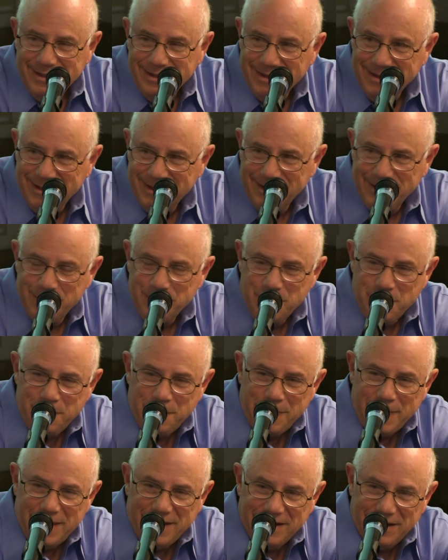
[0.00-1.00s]

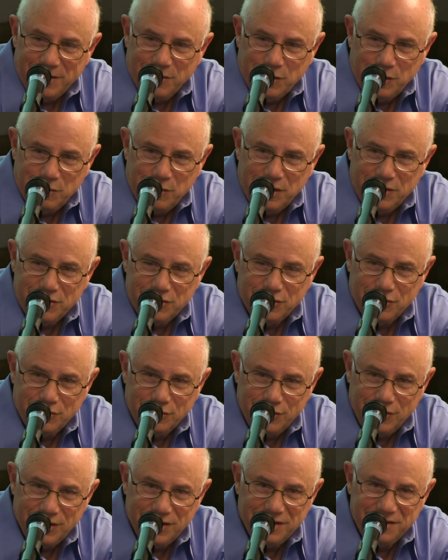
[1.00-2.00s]
I want to make sure
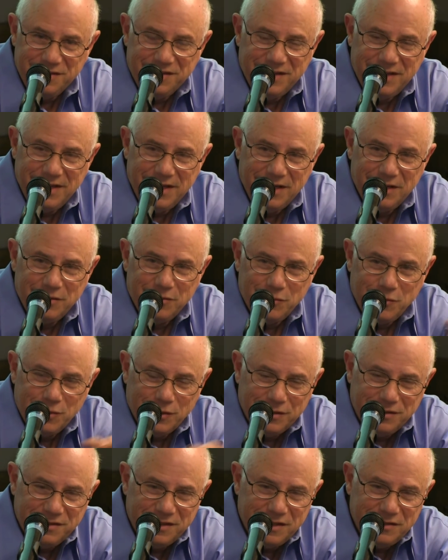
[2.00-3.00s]
you understand
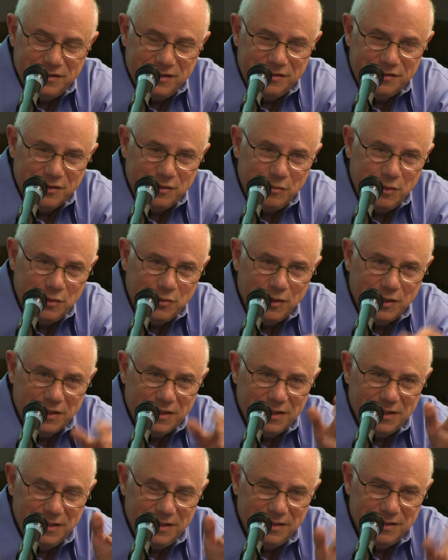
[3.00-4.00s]
what Sanjay is going to be
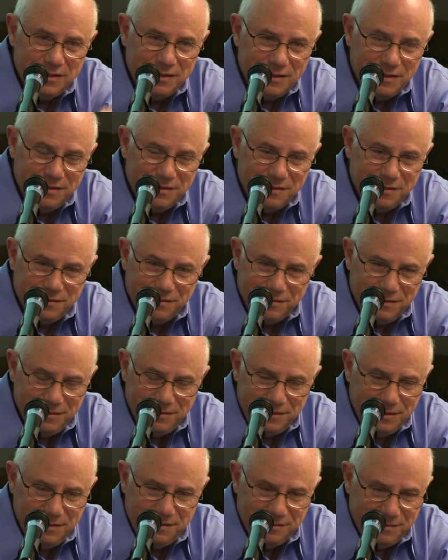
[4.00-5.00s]
working here
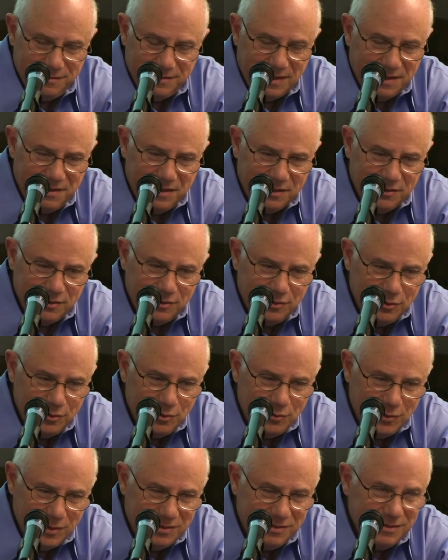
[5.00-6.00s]
is nothing to do
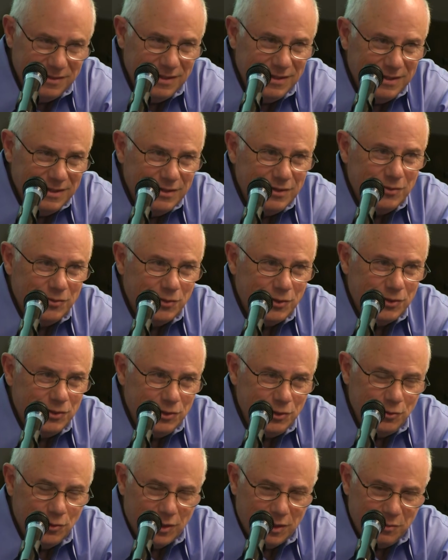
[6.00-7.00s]
with what
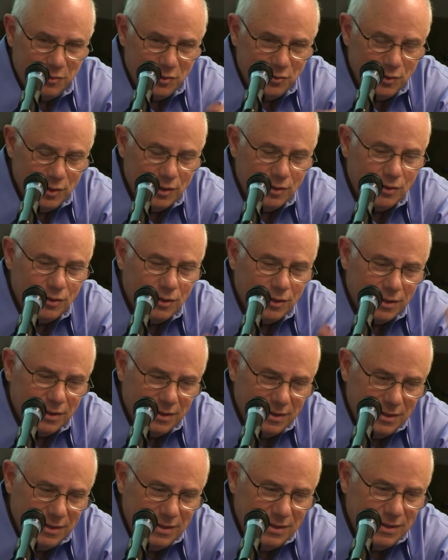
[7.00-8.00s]
you want him to work on,